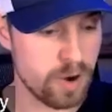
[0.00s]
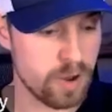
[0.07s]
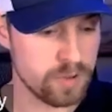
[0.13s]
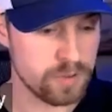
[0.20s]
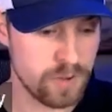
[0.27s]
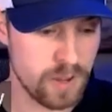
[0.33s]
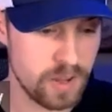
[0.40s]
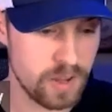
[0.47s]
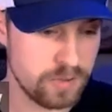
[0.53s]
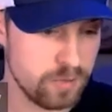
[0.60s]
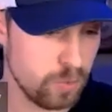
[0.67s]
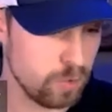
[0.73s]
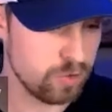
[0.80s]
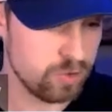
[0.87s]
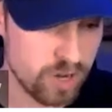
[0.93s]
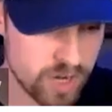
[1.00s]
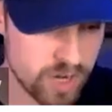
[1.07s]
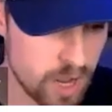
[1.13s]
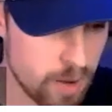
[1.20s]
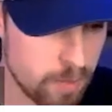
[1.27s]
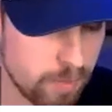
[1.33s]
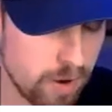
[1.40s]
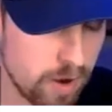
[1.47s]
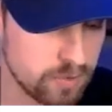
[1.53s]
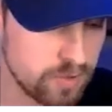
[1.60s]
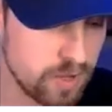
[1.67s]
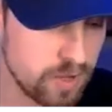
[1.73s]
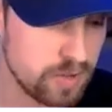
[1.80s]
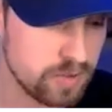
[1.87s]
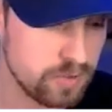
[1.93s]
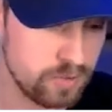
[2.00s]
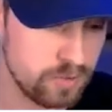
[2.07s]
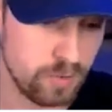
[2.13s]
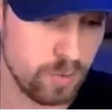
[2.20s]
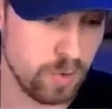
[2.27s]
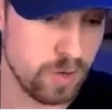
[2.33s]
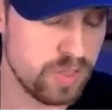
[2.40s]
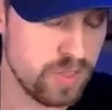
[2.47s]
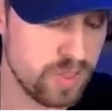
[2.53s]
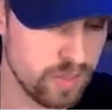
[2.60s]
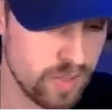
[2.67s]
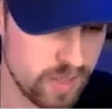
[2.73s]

process or checkout process or anything